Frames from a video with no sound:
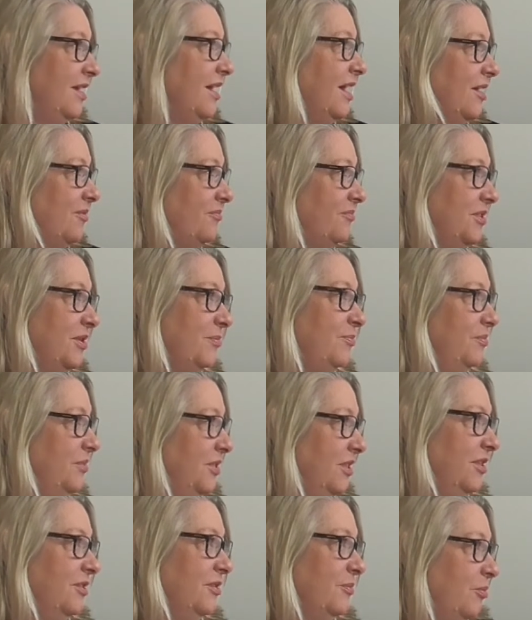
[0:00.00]
and
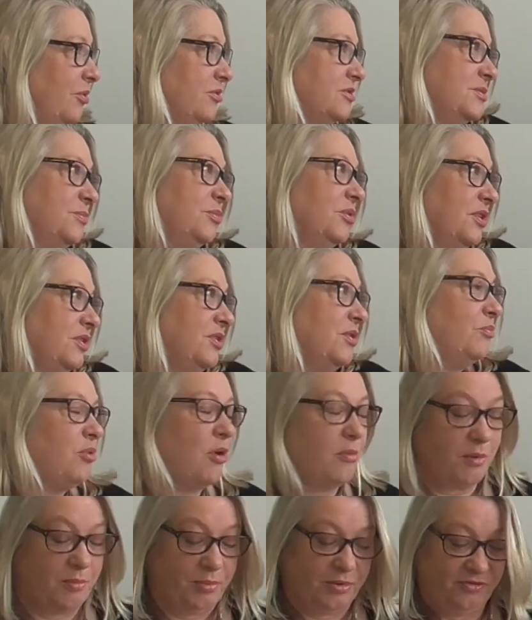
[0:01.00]
the
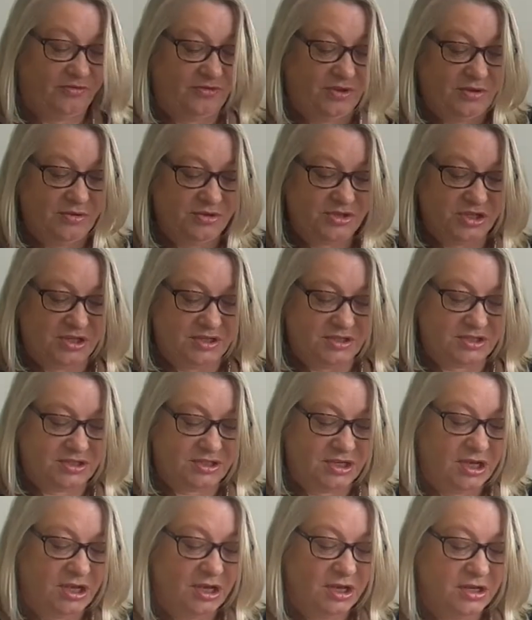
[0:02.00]
probable
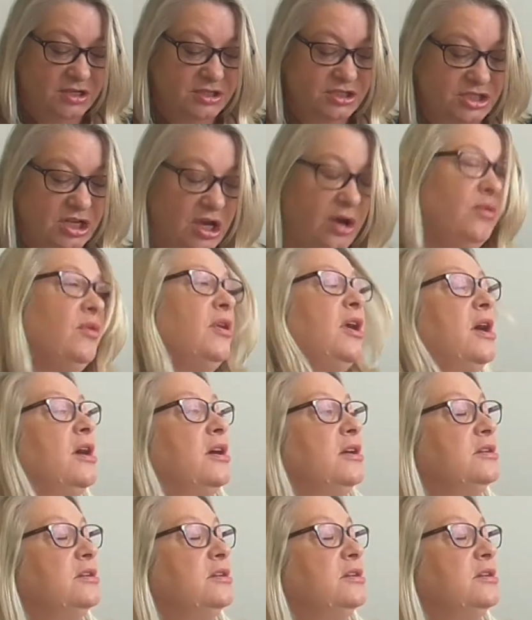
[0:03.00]
futures. So